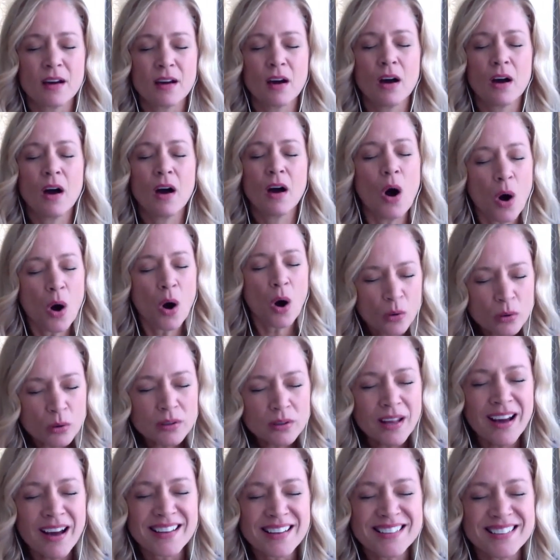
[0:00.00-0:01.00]
a whole
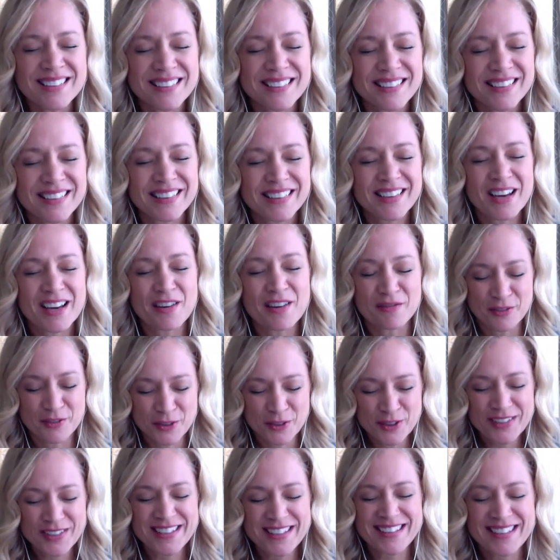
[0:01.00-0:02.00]
lot of
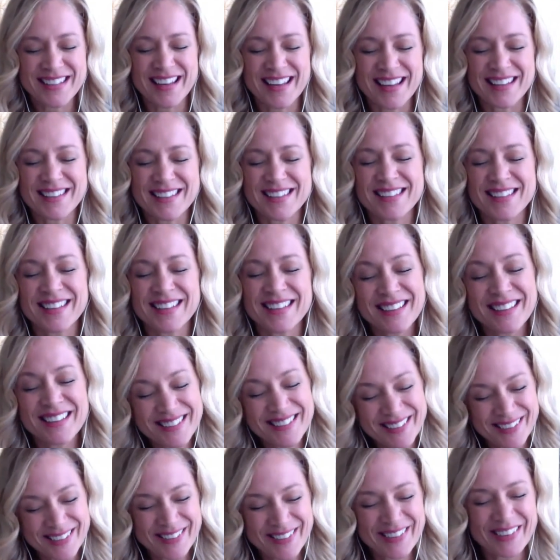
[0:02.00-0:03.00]
good sense
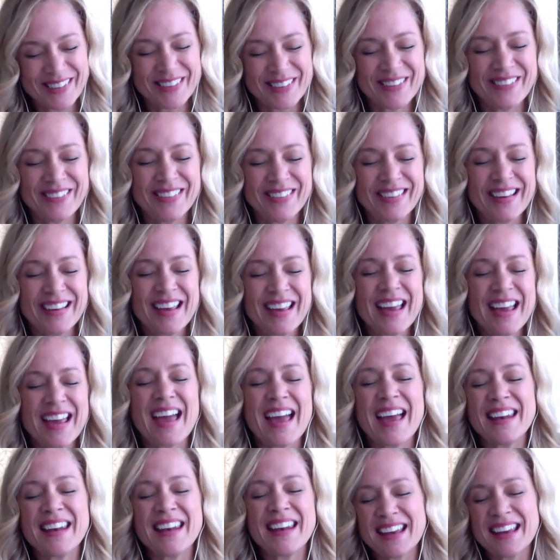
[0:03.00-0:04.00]
to you
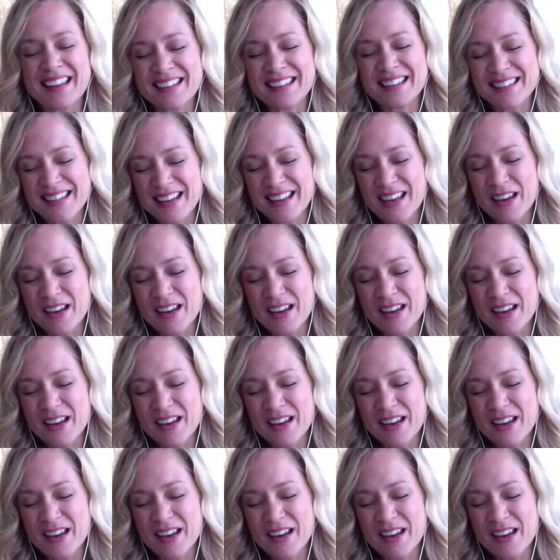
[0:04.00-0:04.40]
and has